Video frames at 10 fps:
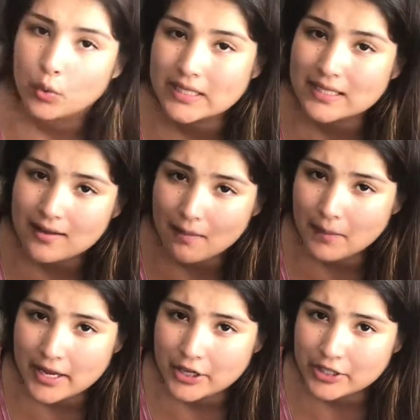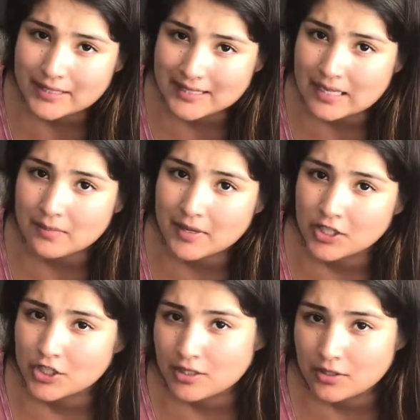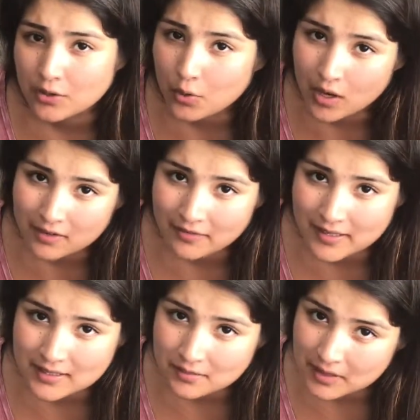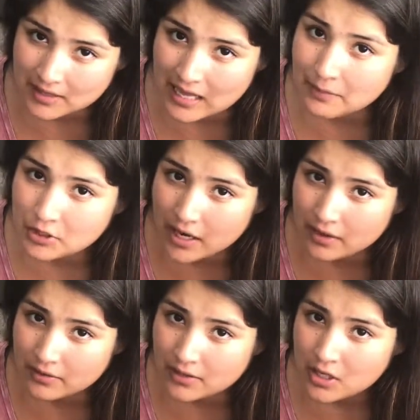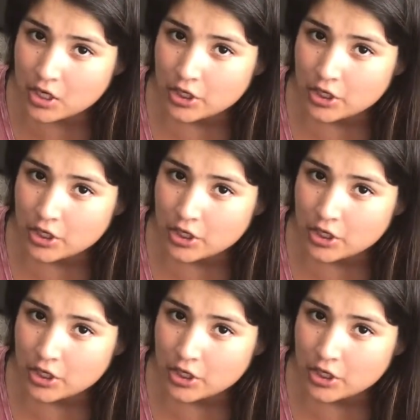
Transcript: We did not buy her a seat because she still qualifies to be a lap child.